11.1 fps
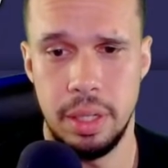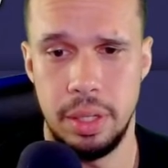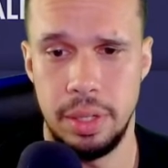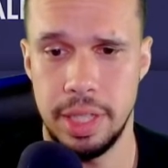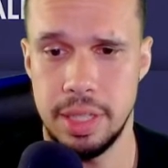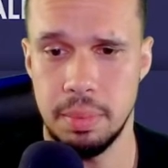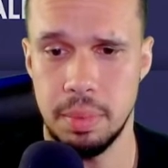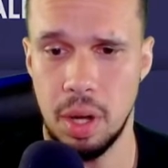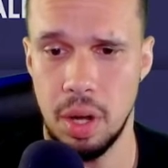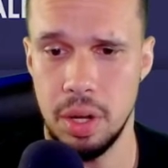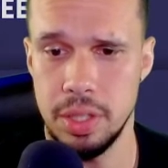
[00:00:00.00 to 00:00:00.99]
you get some
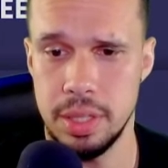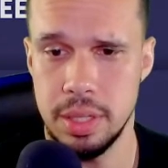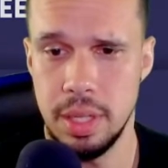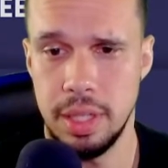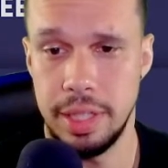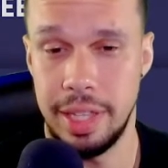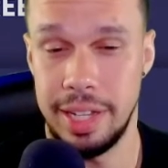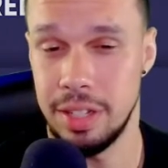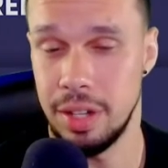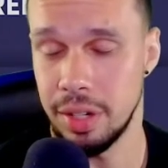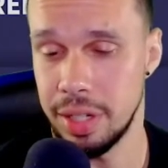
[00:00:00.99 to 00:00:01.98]
cards
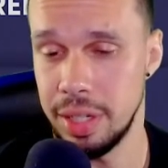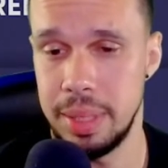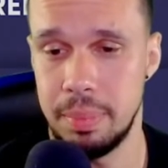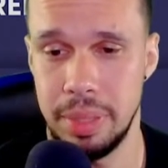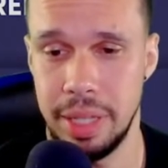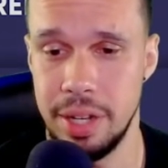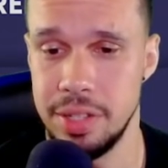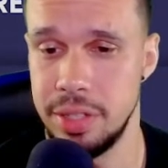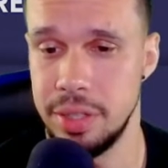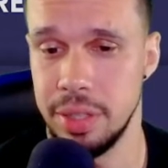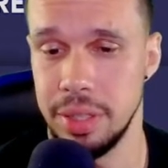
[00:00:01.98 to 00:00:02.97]
that are going to be players
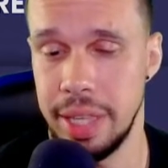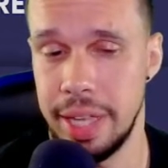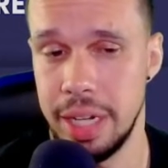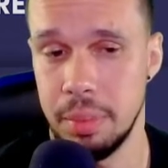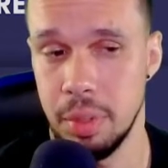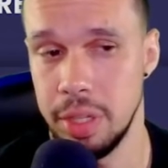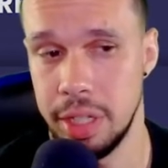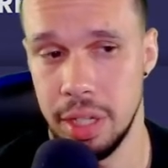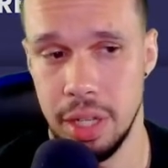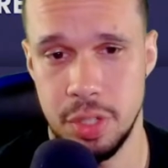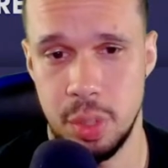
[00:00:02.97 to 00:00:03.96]
in your lineup early
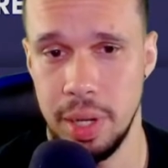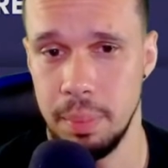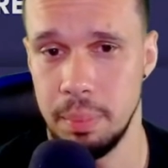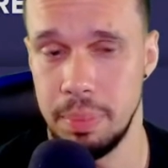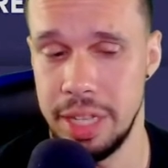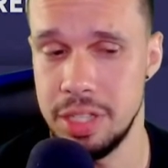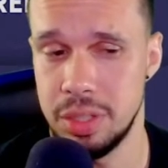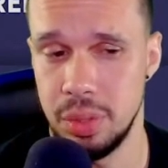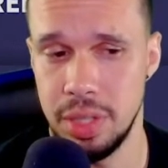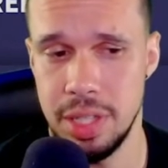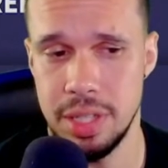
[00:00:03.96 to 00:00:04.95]
on. So you want to blaze
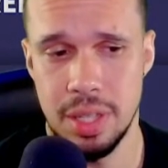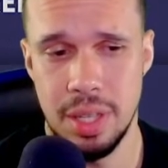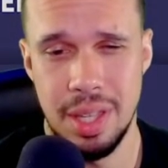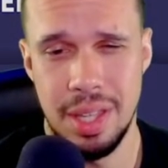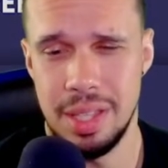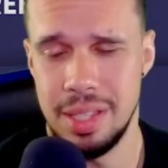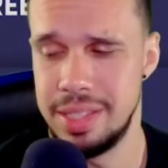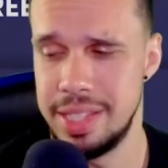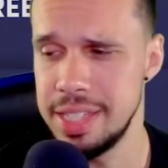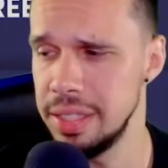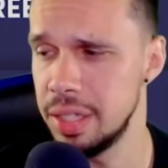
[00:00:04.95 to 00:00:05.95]
through this
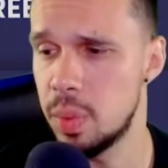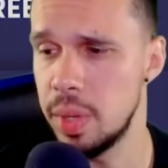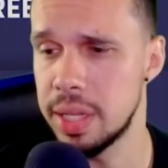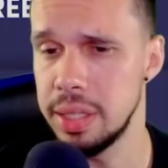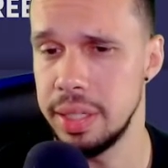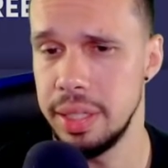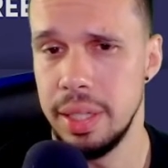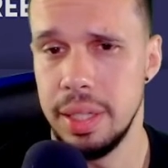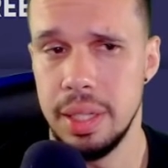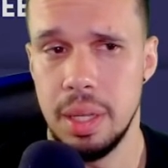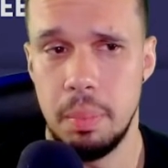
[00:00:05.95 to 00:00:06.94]
decently quickly,
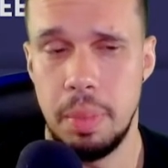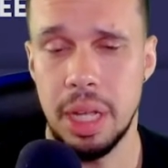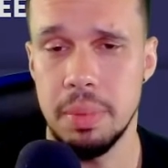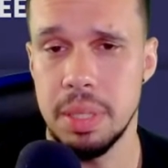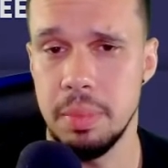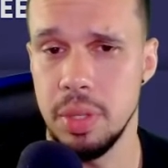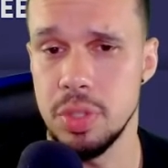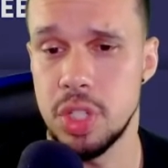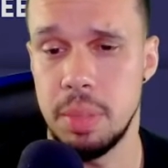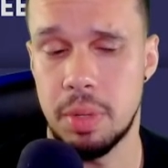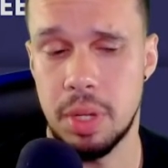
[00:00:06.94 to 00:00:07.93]
pick up some of those
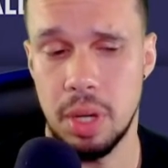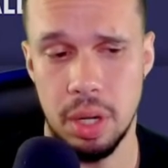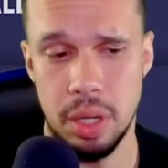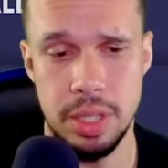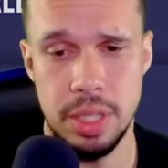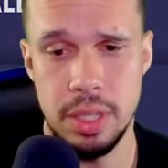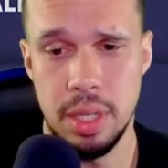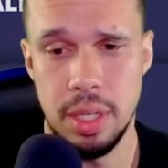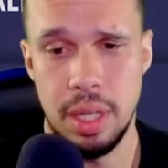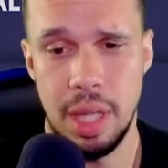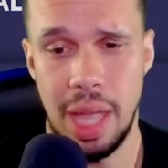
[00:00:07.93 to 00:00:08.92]
cheap cards
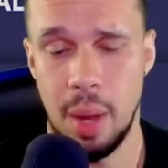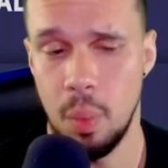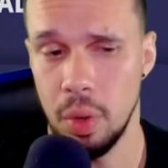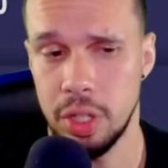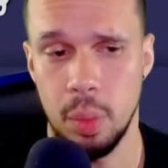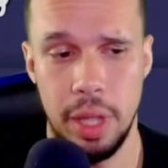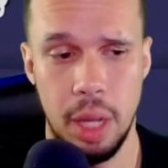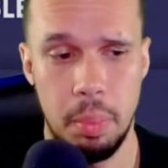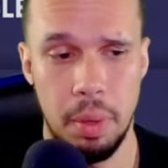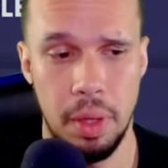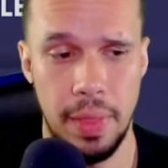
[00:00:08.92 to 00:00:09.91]
and work your way
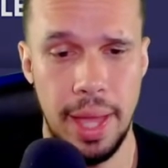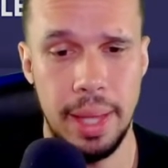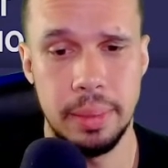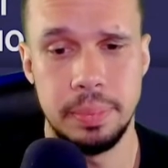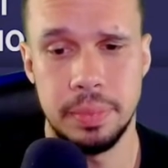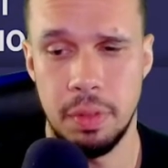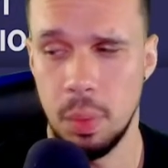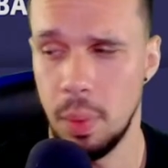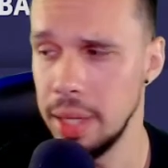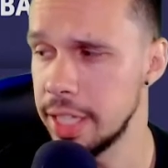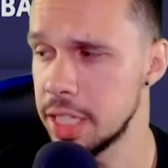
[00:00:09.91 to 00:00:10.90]
up on that. If you
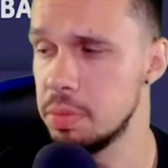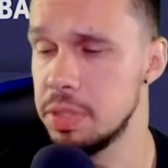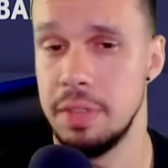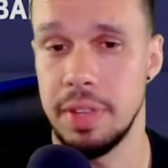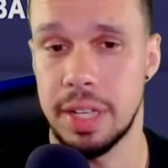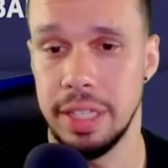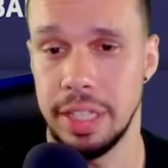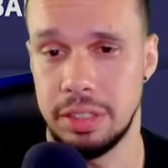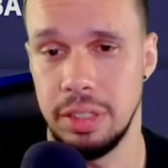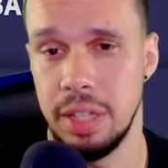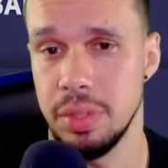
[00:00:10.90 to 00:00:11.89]
want like specific
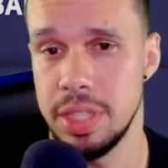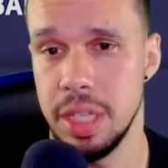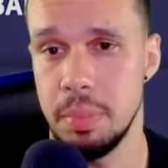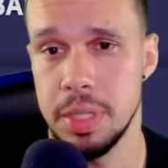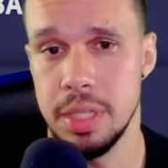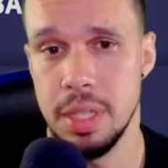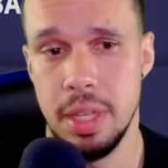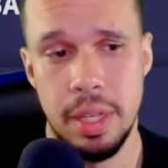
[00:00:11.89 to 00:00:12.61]
collector level tips,